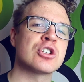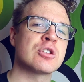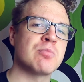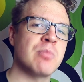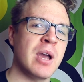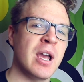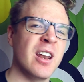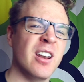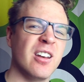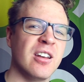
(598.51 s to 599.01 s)

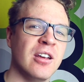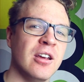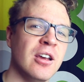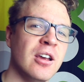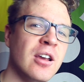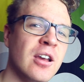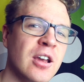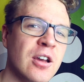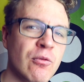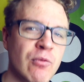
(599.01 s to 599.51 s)
spend
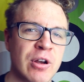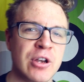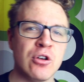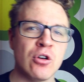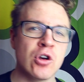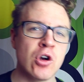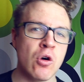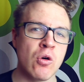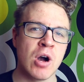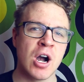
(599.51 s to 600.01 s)
when you
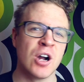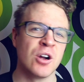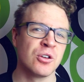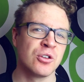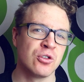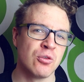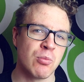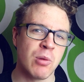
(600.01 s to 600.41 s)
go out to